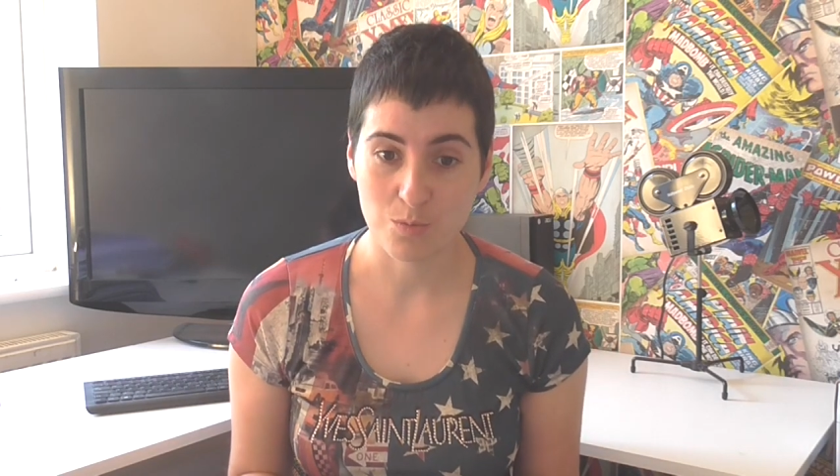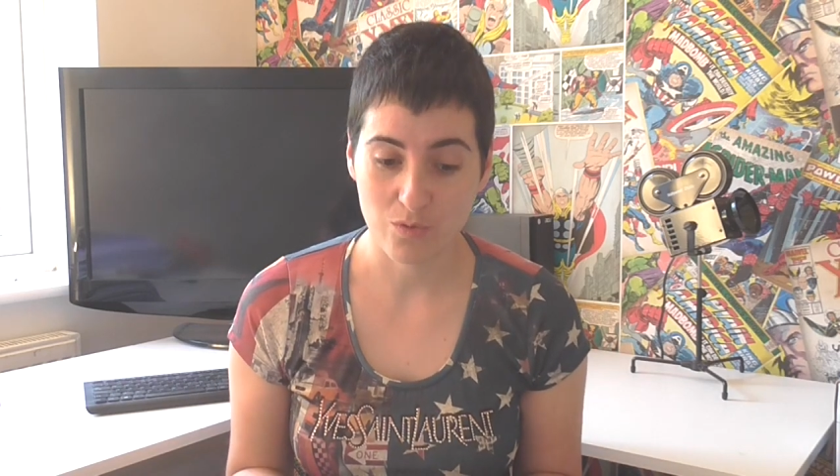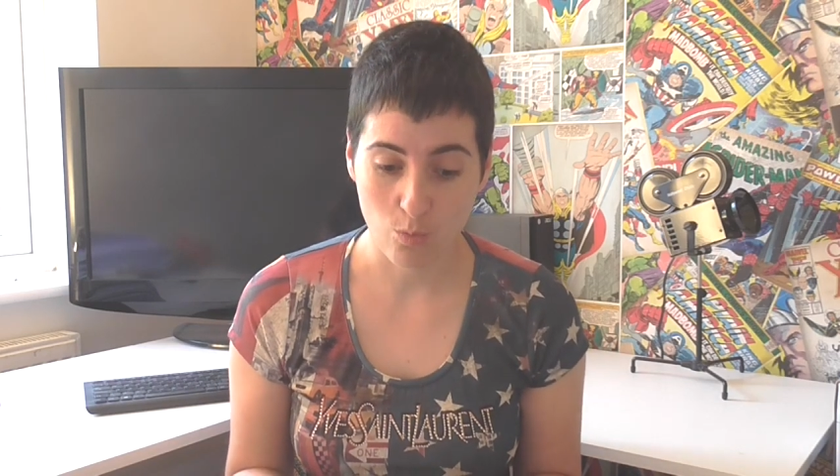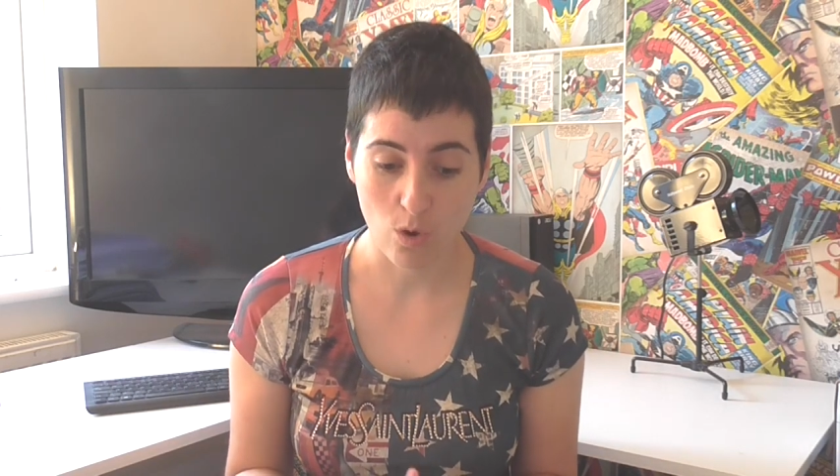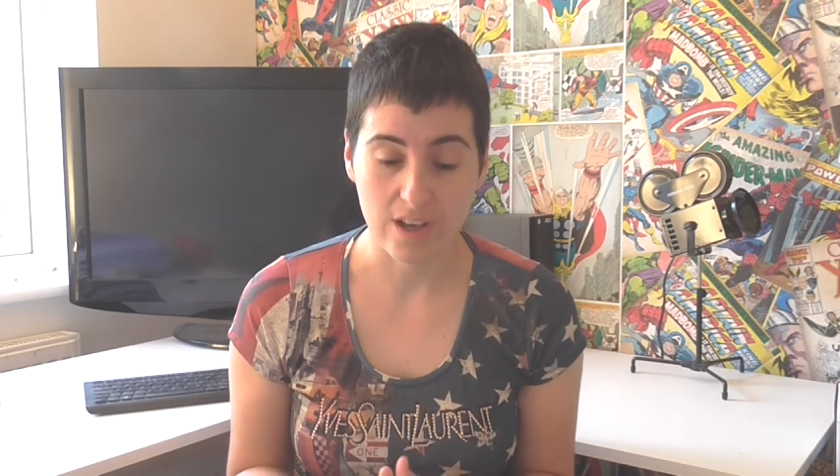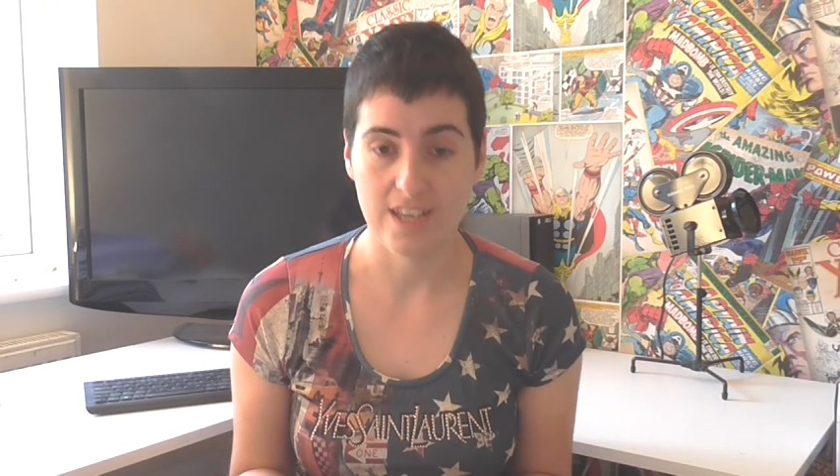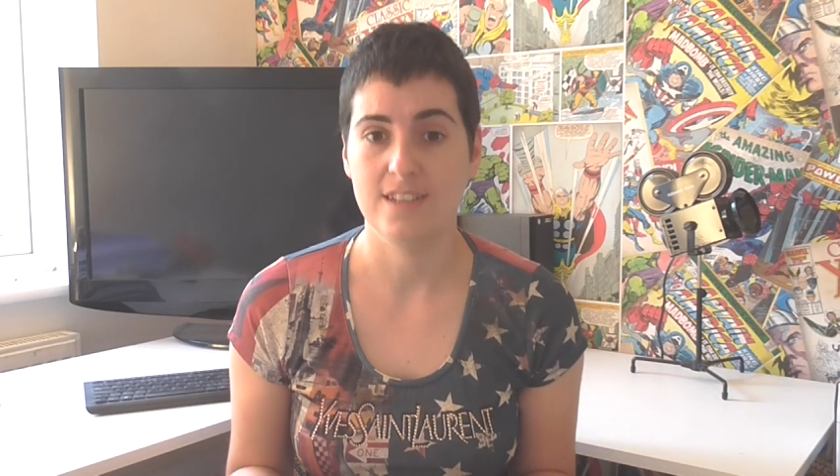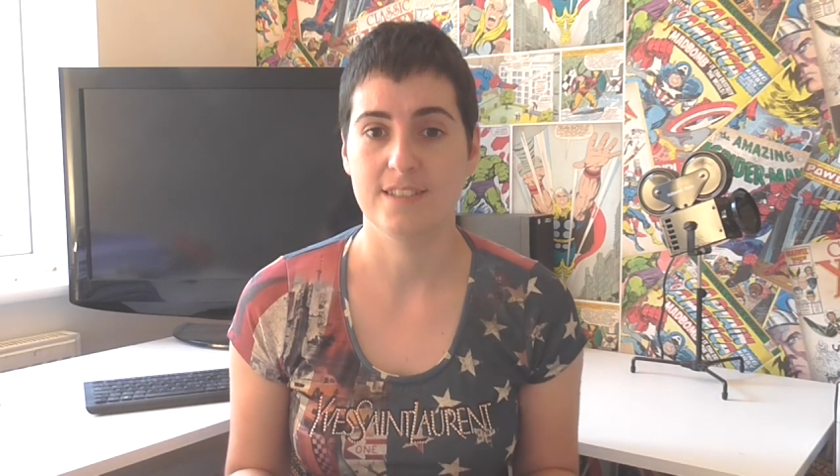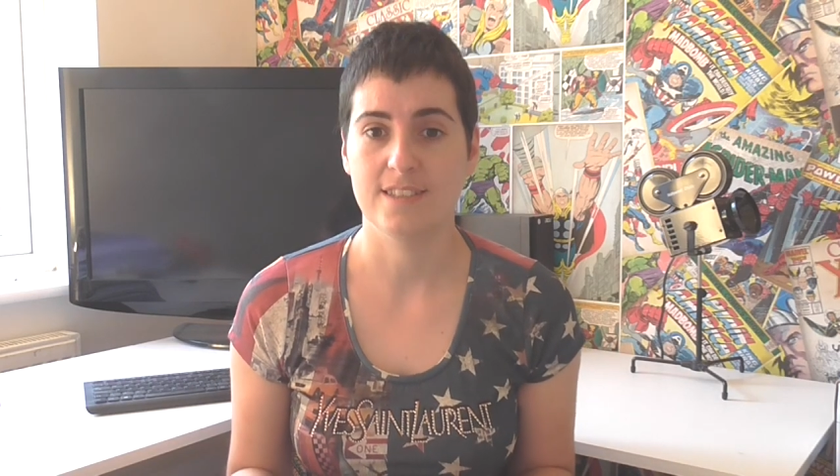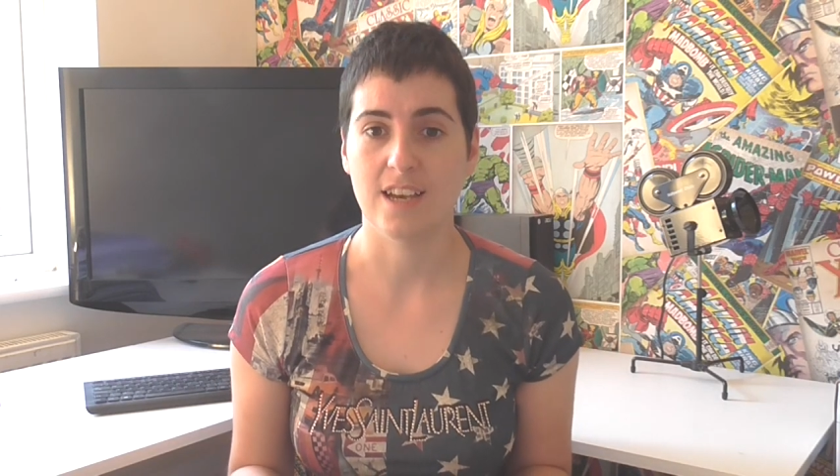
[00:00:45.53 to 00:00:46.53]
with what he
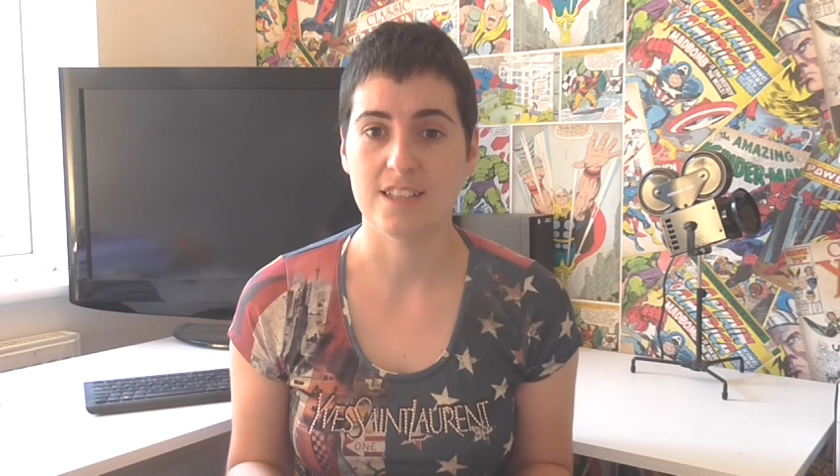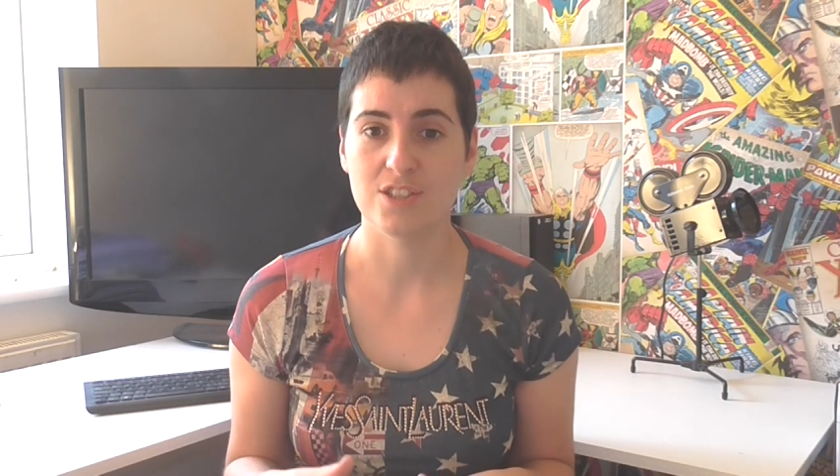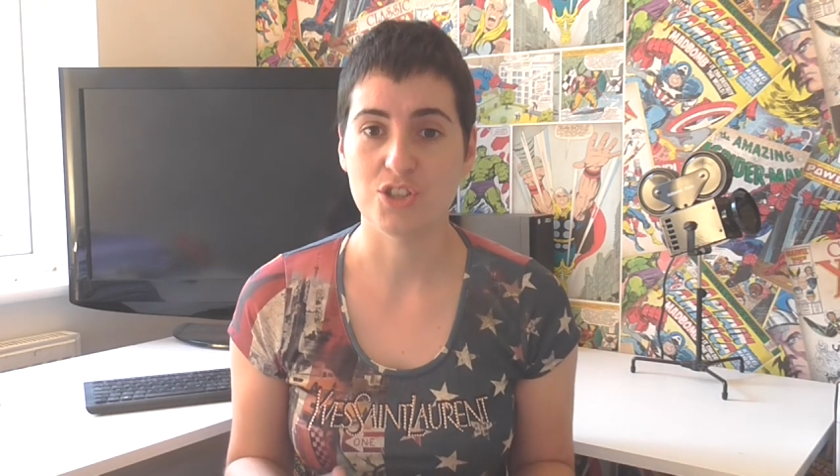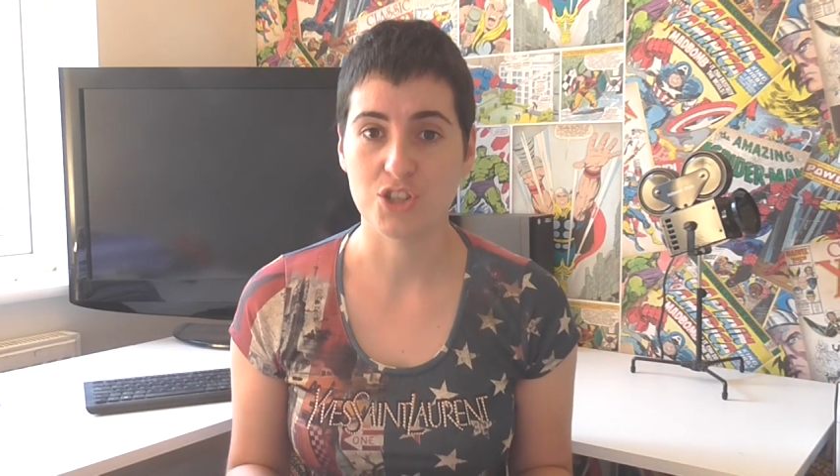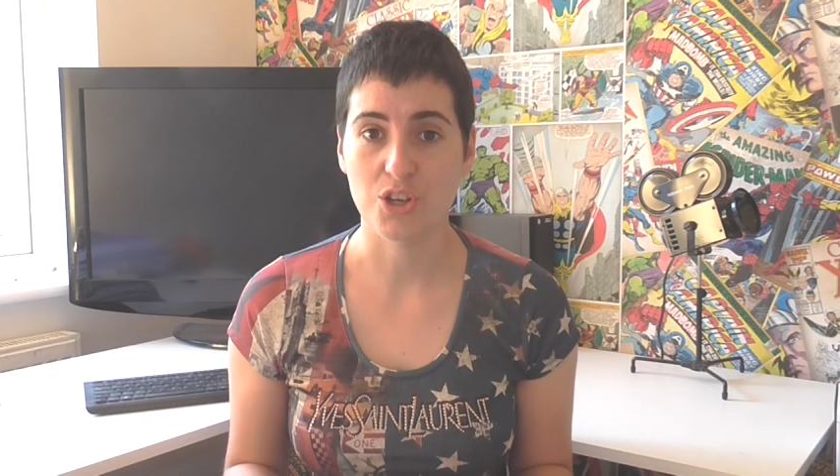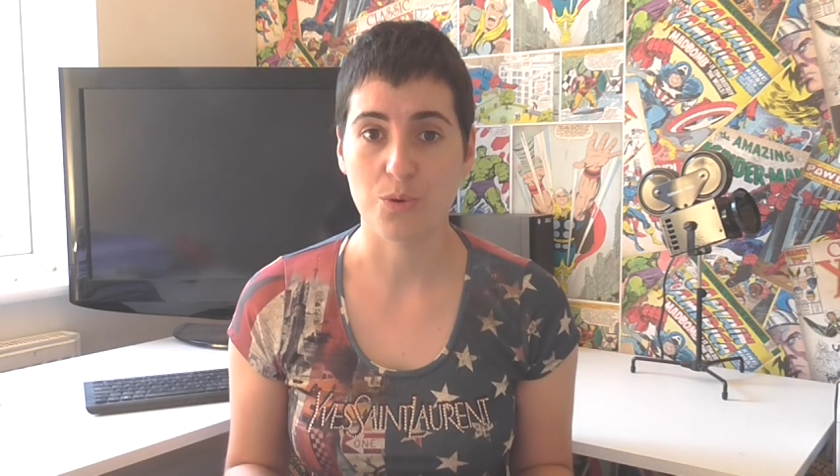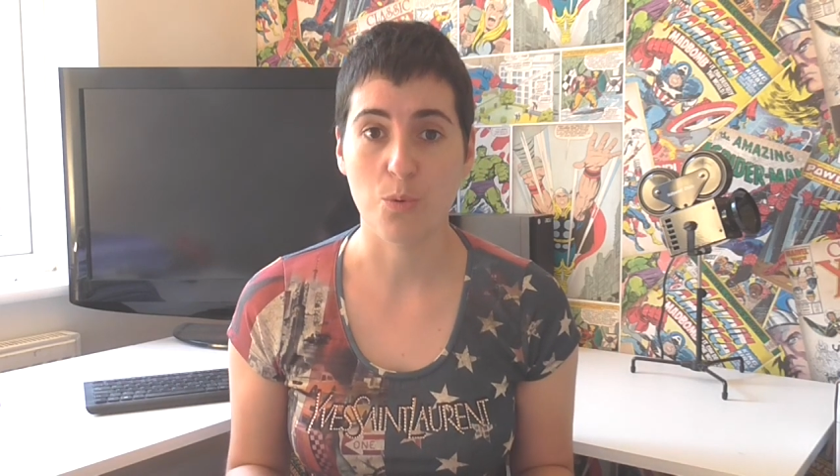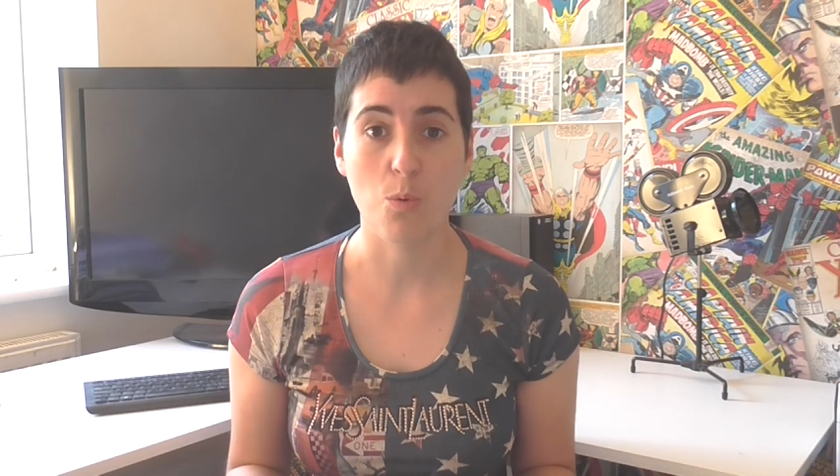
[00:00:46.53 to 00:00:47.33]
decides to do,